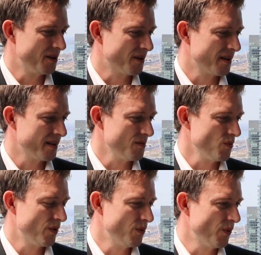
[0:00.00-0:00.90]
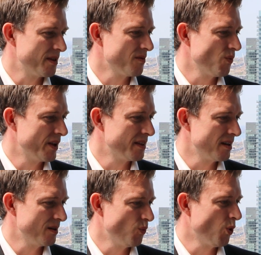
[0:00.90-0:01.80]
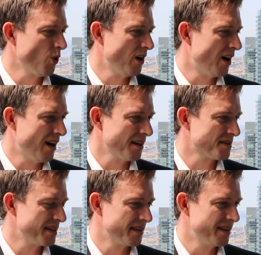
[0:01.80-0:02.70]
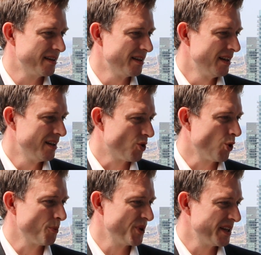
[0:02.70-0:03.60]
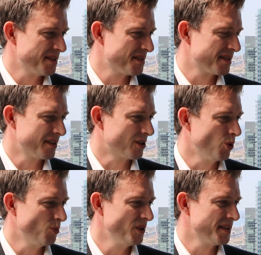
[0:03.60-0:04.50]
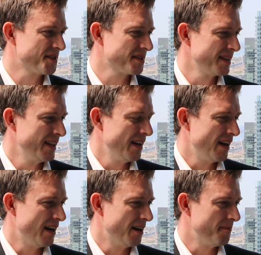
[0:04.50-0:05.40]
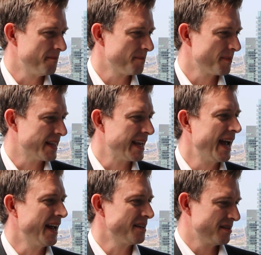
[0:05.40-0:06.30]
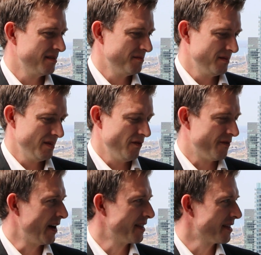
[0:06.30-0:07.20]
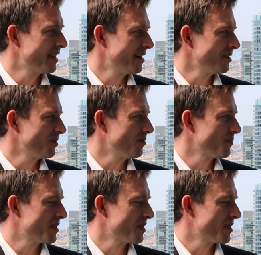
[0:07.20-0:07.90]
know, when the war hawks and the corporatists and the globalists can't fund their